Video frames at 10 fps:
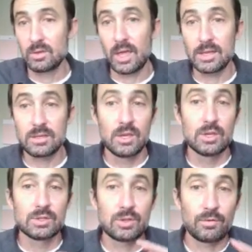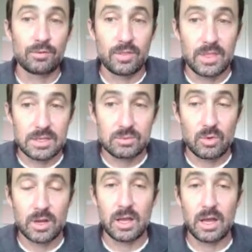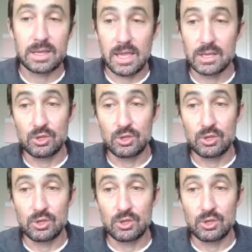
Okay. So for this one, again,